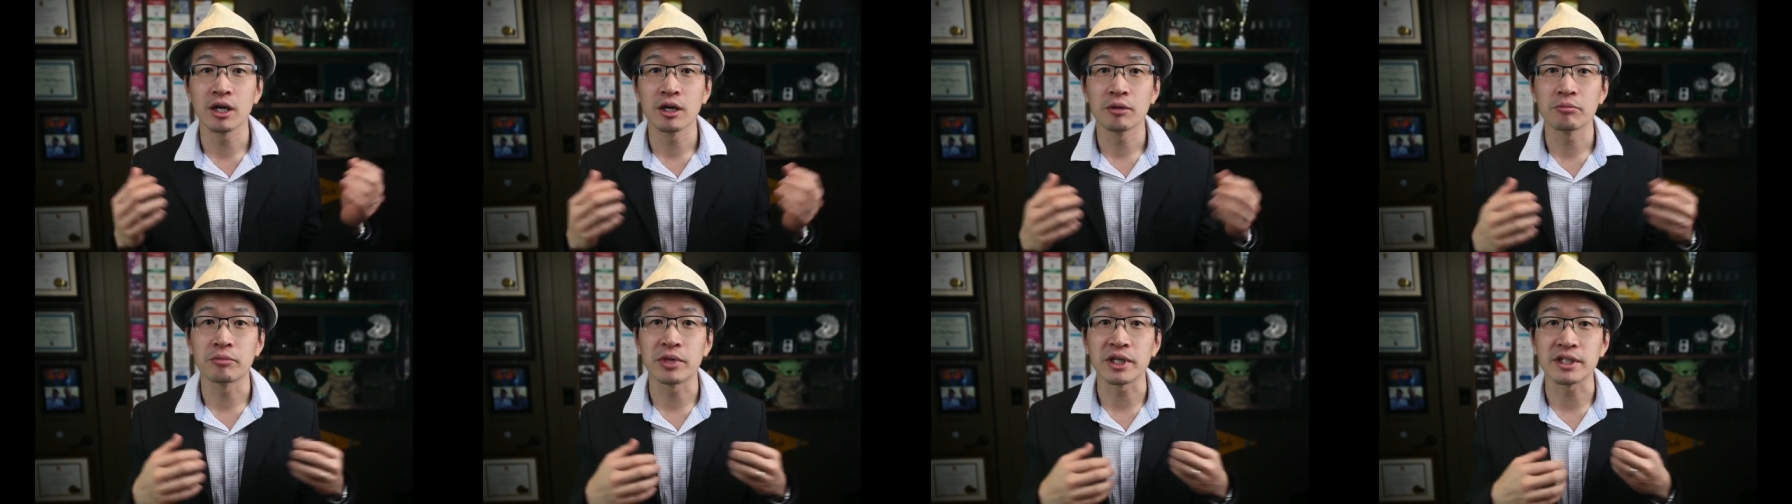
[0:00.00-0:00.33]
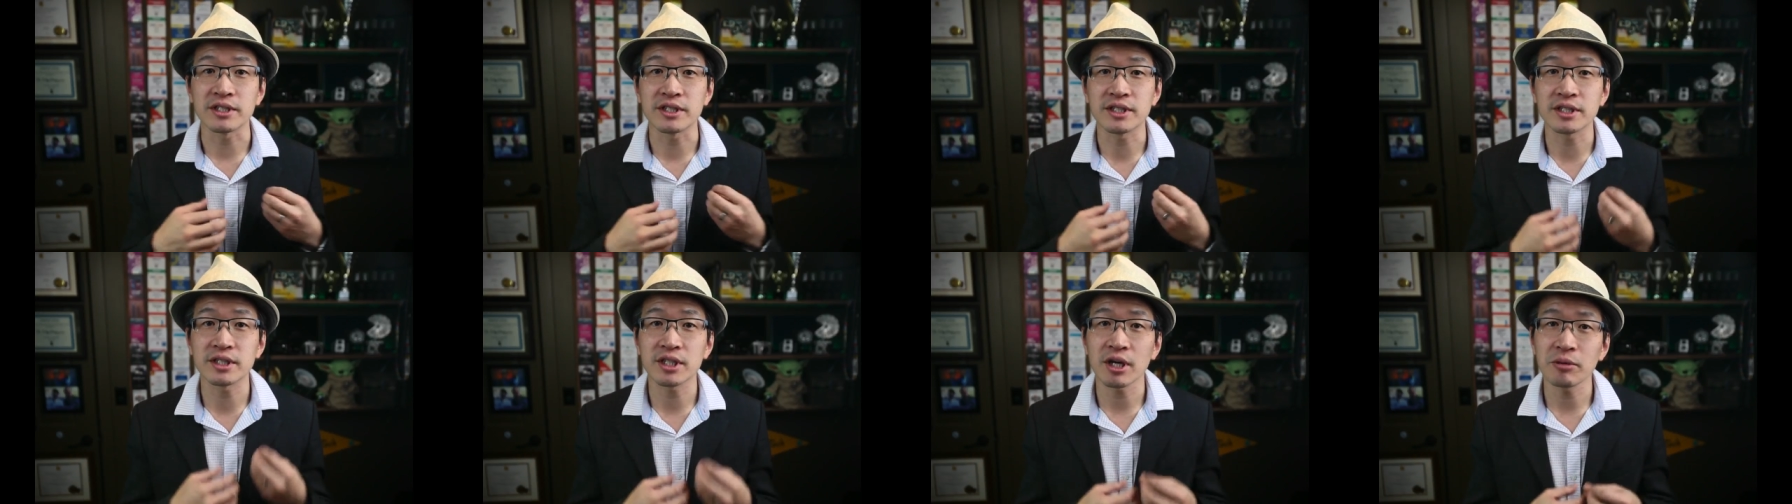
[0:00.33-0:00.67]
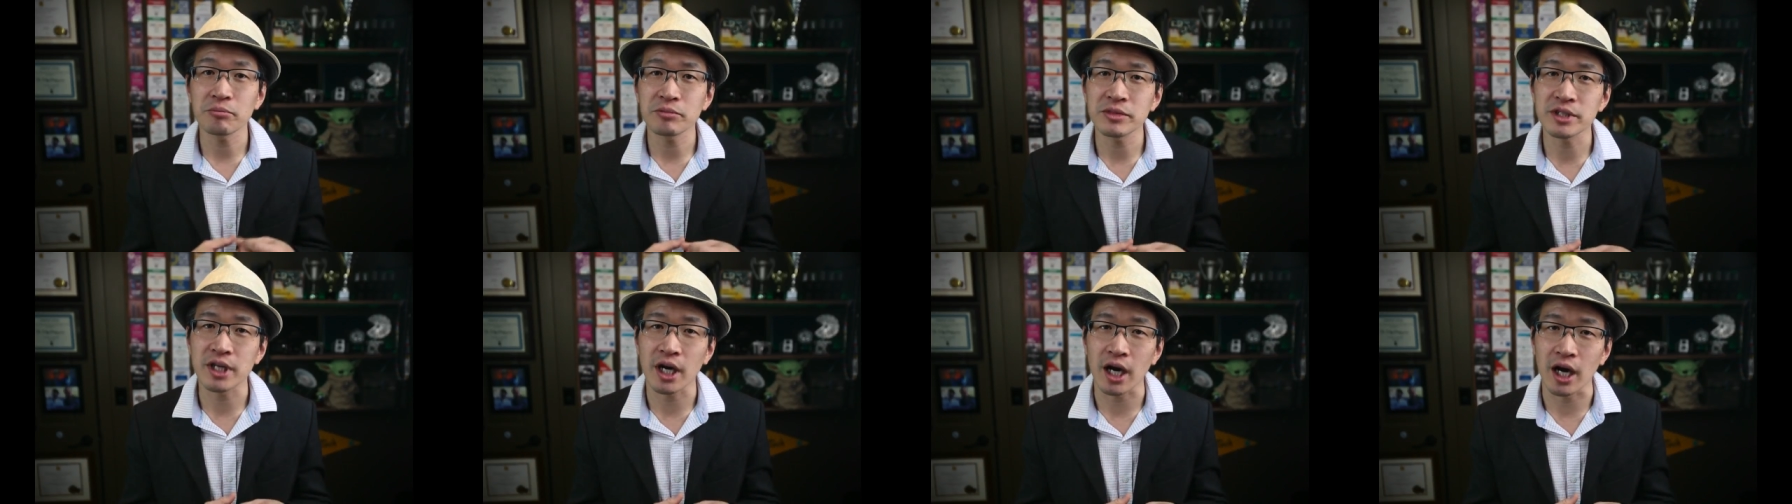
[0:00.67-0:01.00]
but
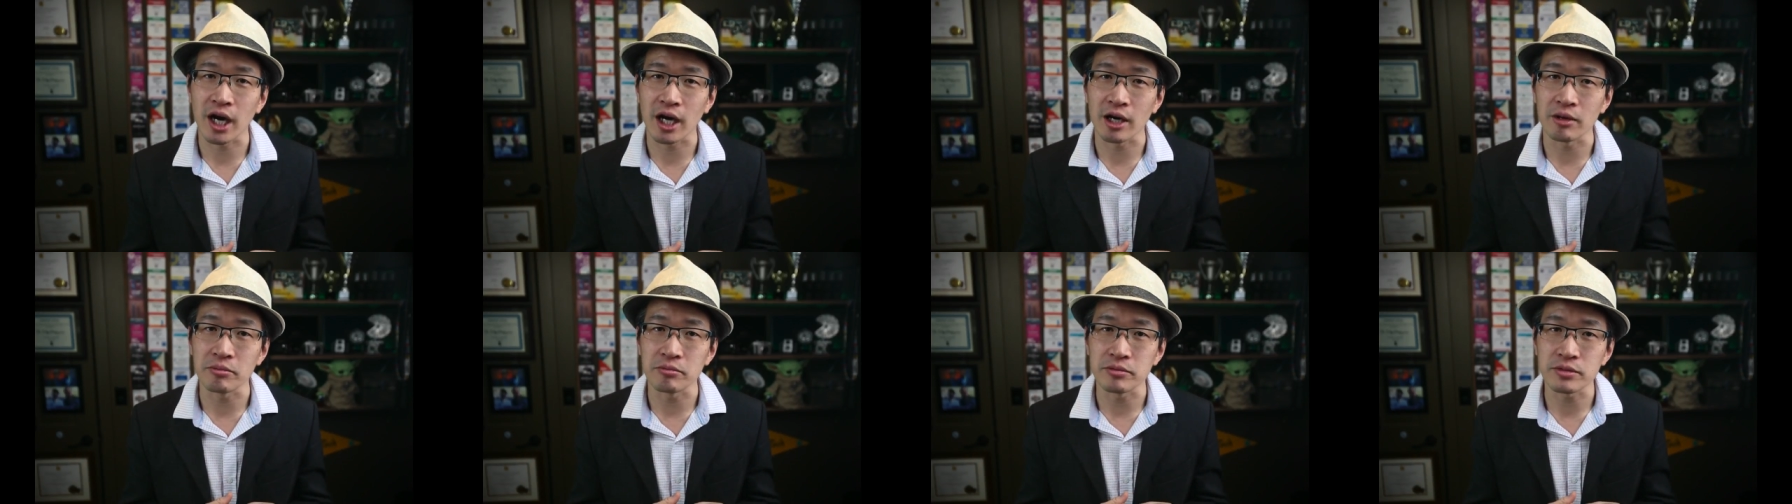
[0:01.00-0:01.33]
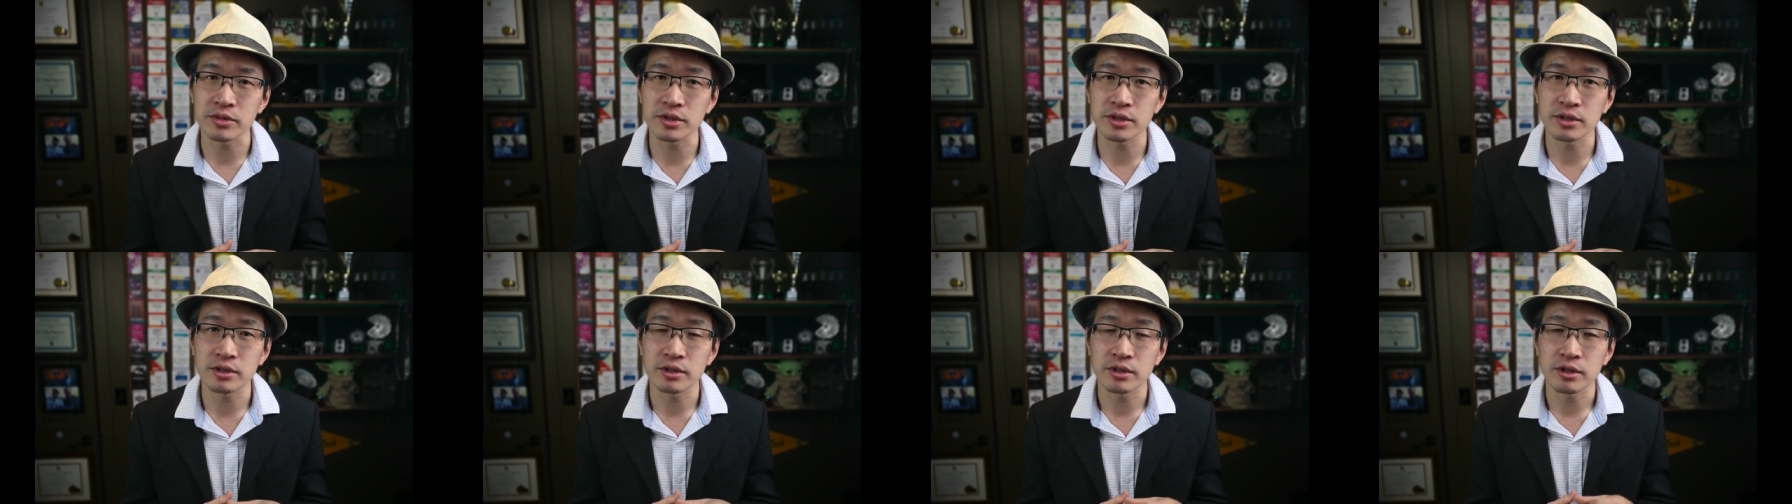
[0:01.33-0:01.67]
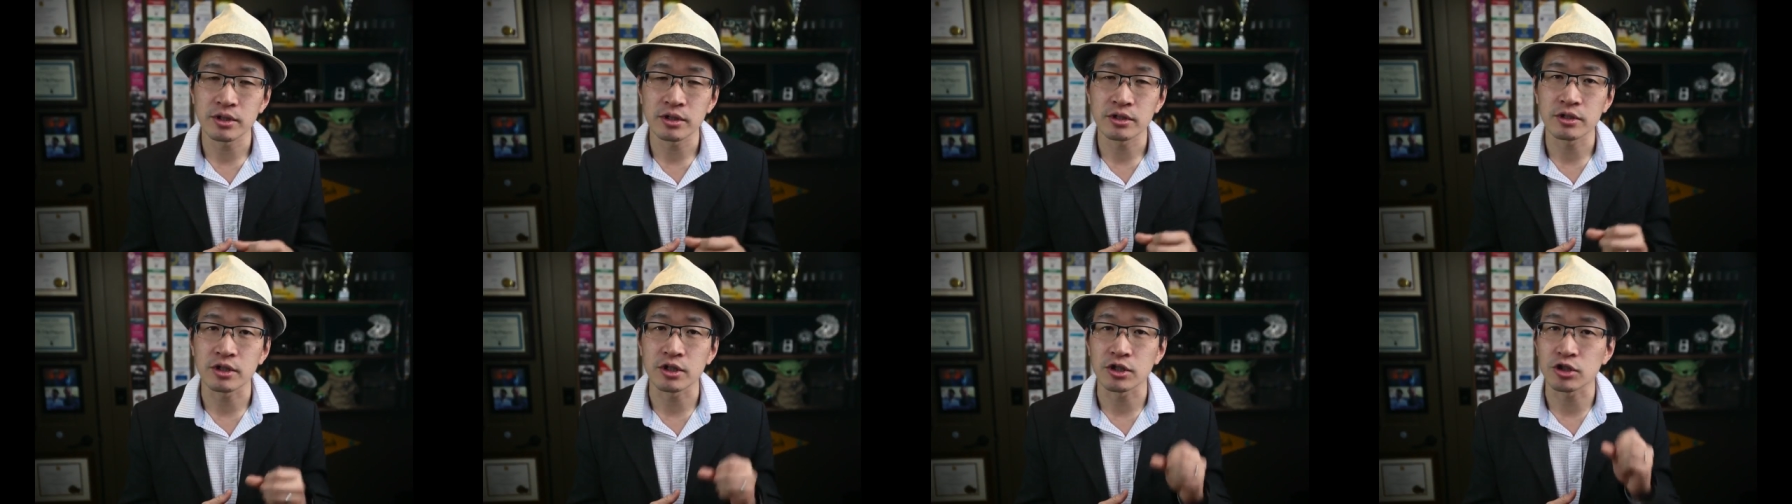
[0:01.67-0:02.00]
sometimes
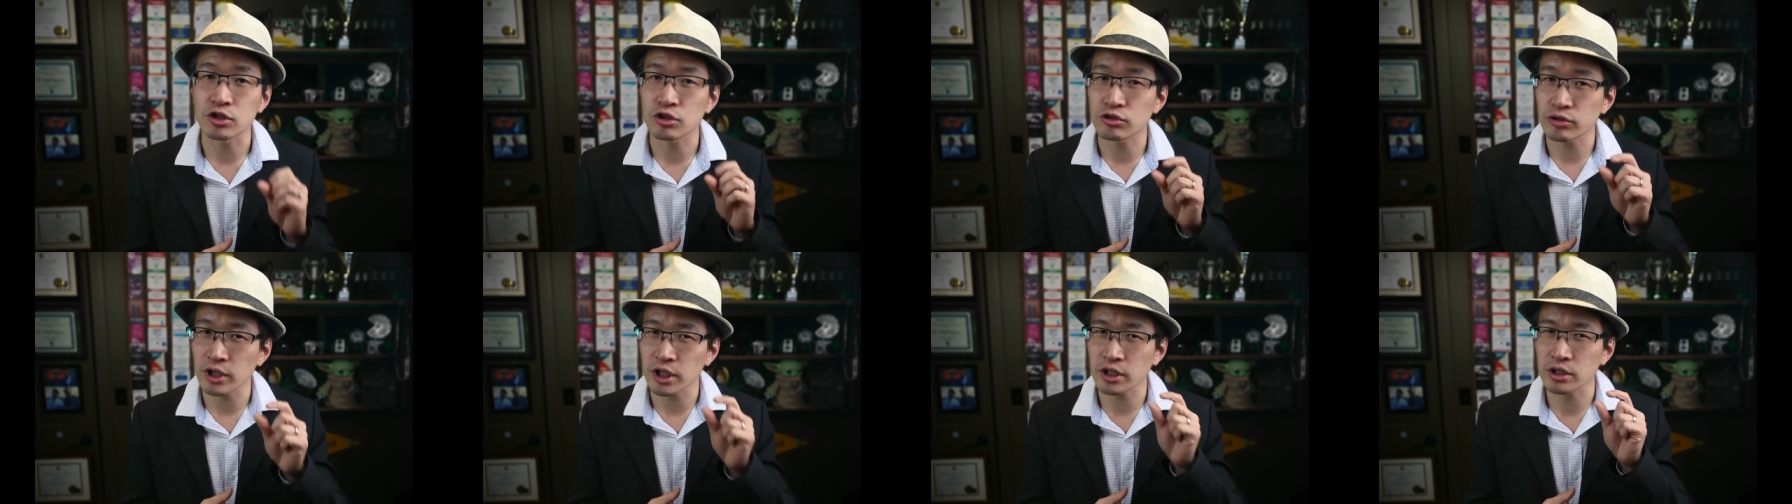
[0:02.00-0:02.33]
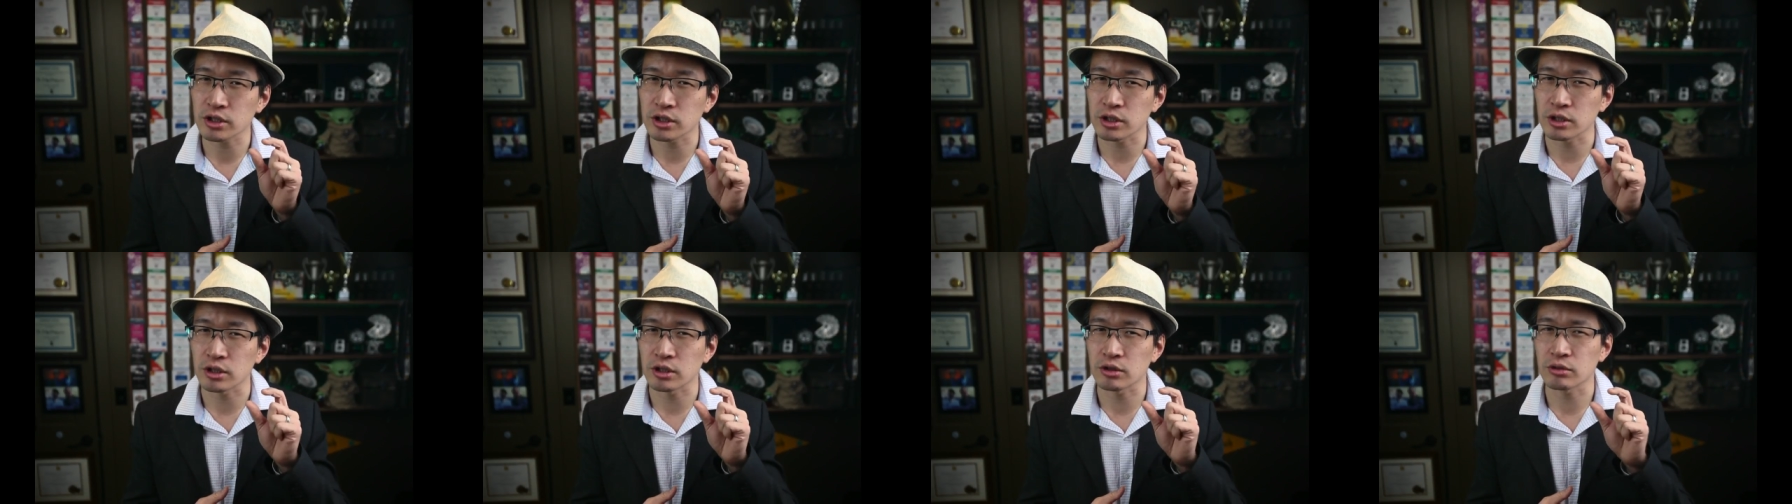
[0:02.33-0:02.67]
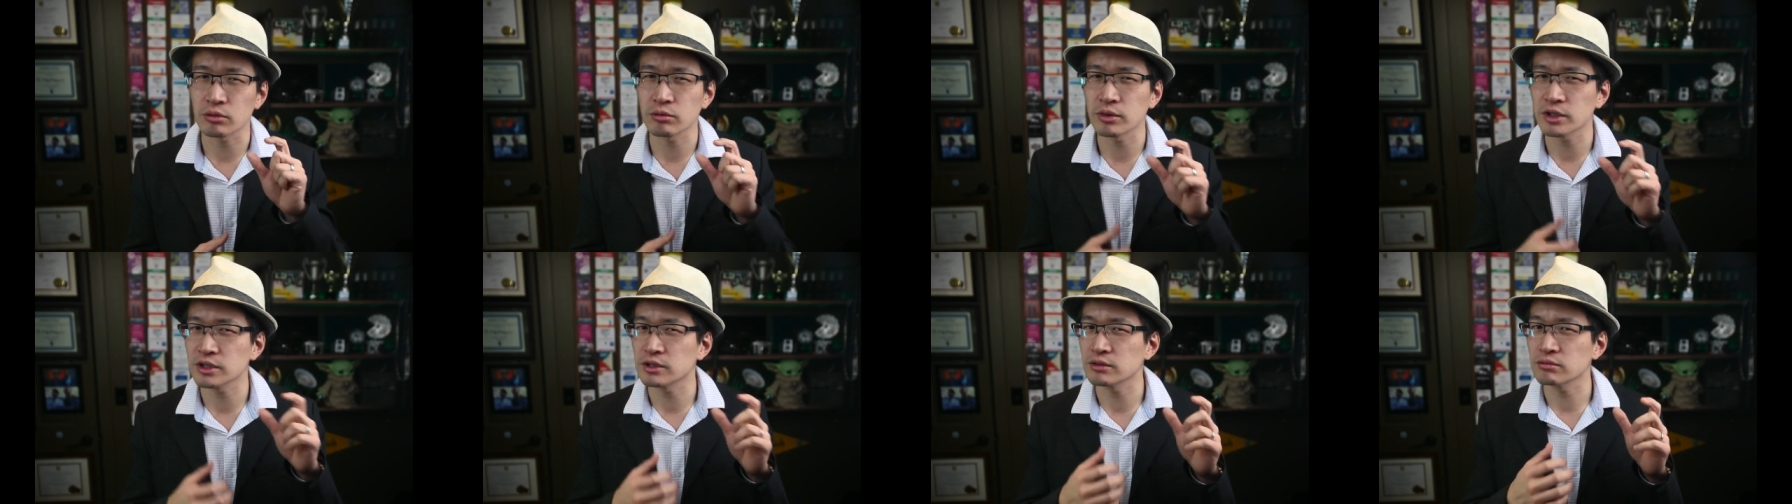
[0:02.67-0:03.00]
the structure
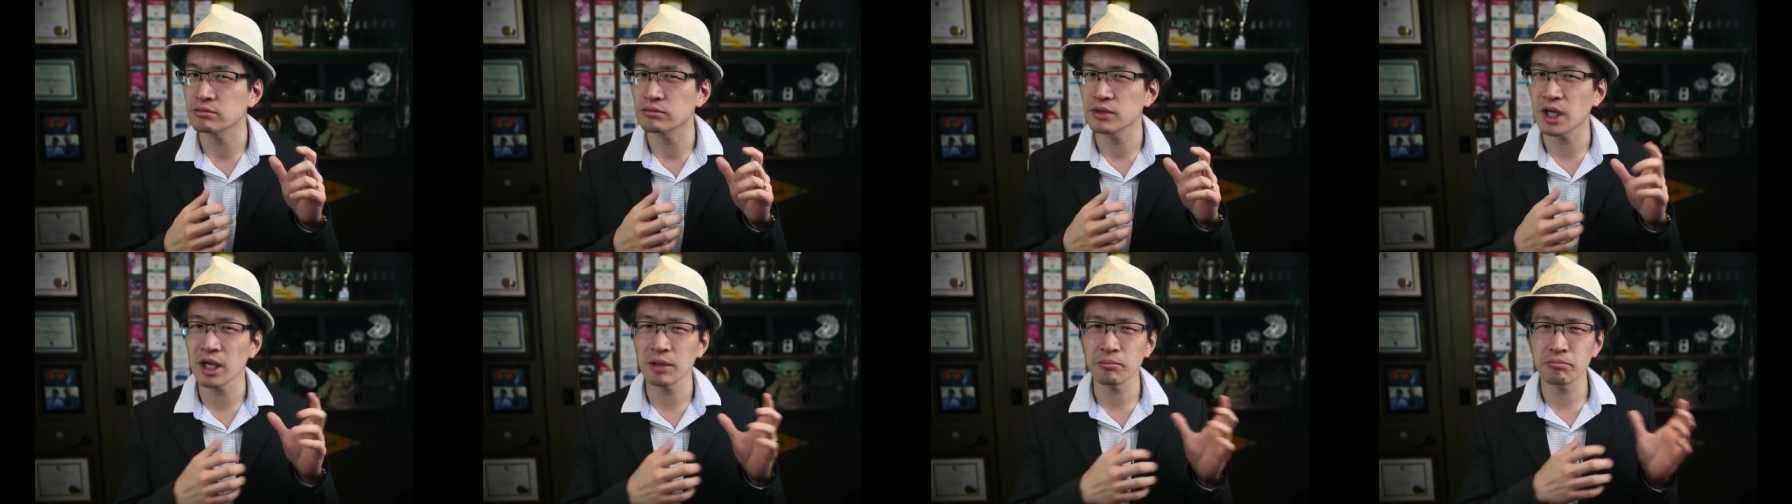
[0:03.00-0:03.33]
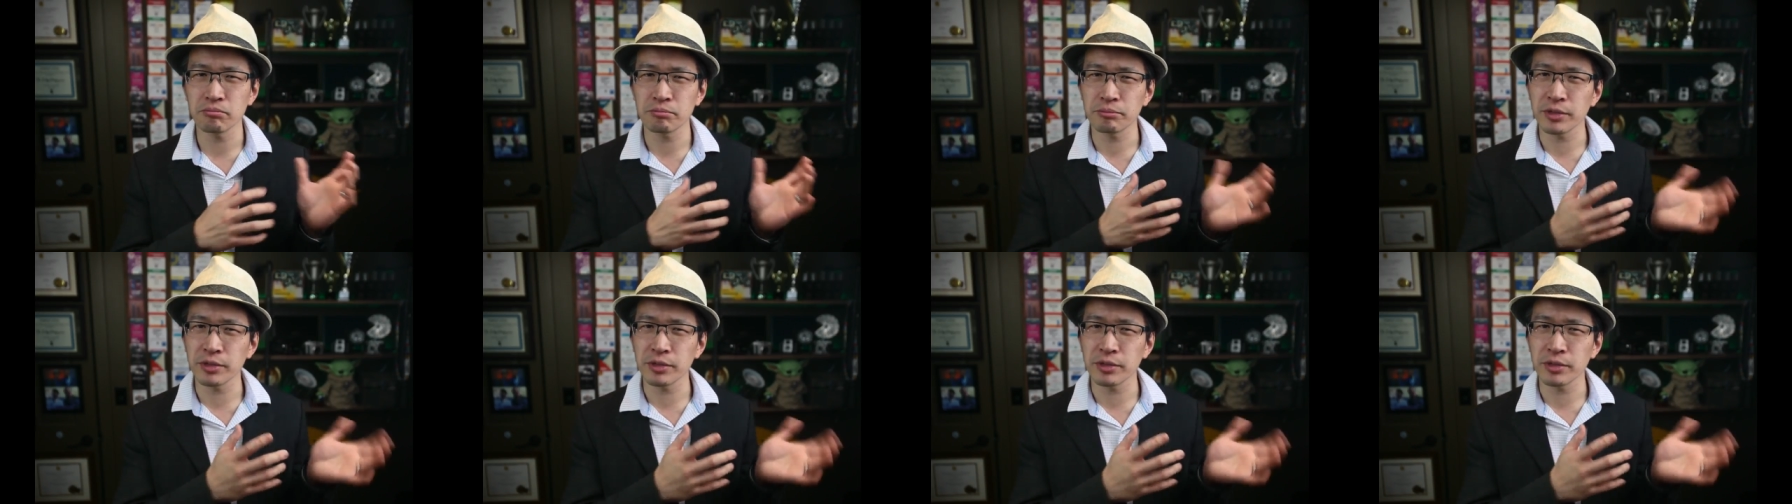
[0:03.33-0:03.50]
was a